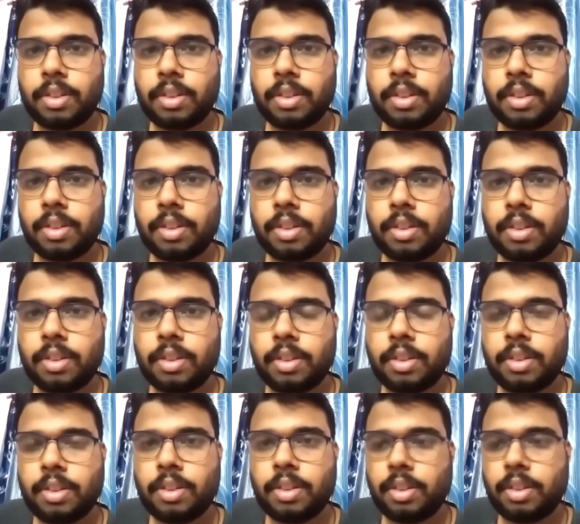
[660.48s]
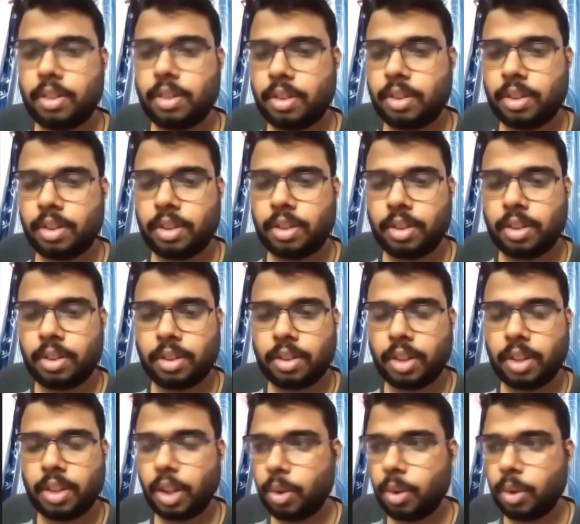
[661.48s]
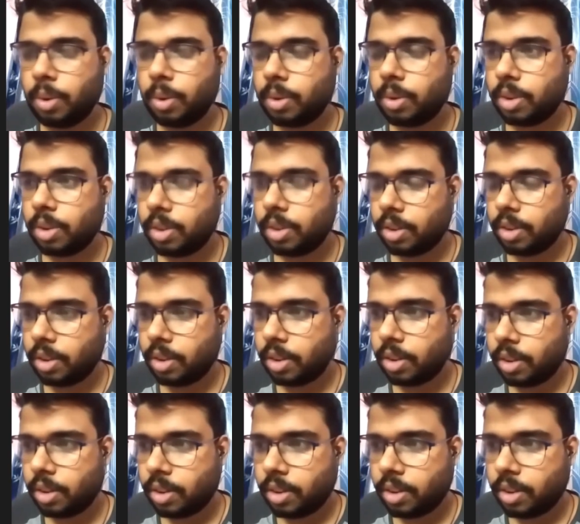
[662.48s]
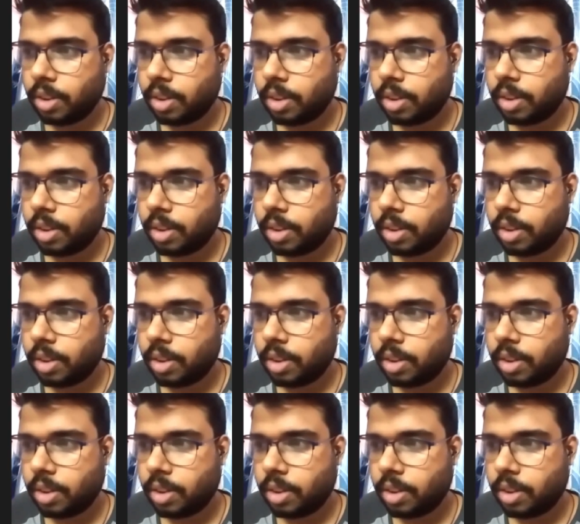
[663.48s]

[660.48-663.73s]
Nobody speaks.